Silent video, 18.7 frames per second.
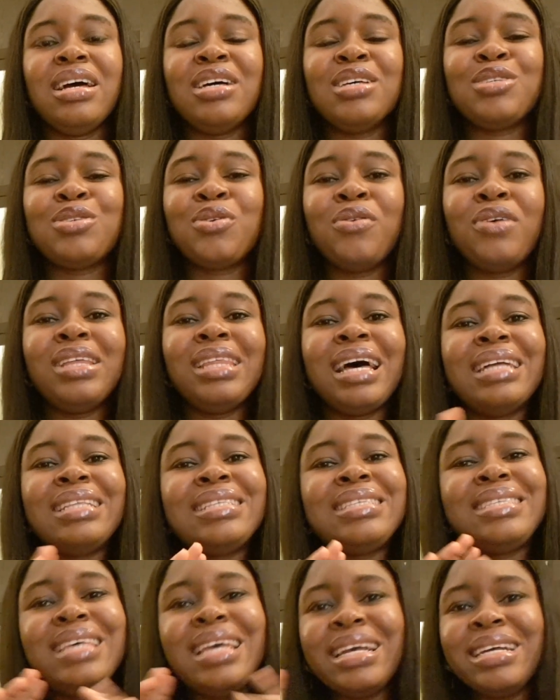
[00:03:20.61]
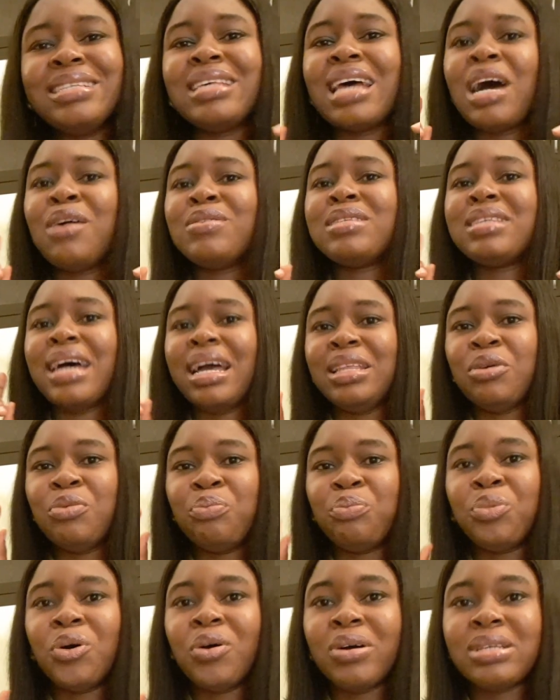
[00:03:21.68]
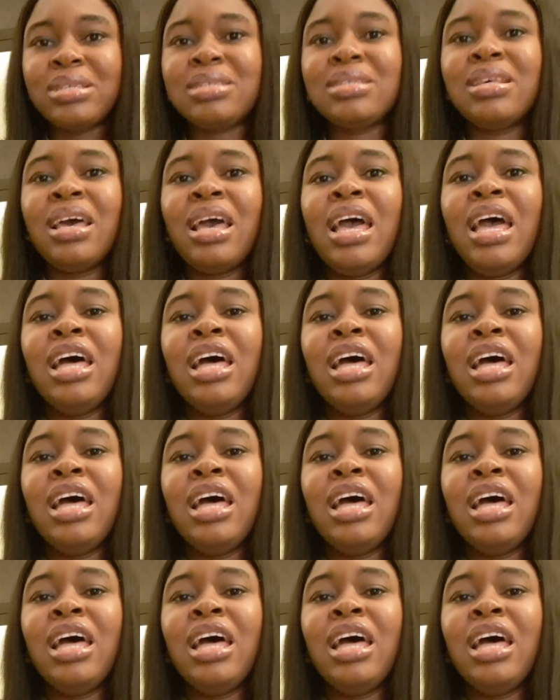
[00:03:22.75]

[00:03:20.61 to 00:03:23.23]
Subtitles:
someone that thinks outside the box,